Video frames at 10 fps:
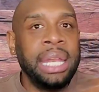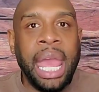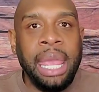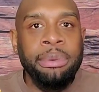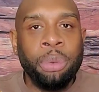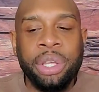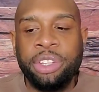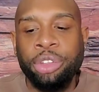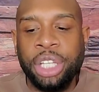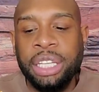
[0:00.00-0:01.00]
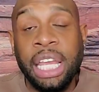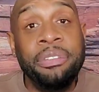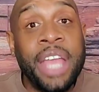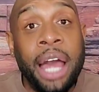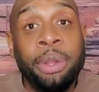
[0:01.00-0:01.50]
name to research
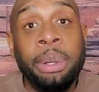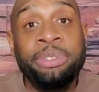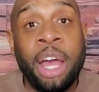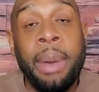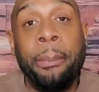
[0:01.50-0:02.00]
anything. If y'all know what I'm talking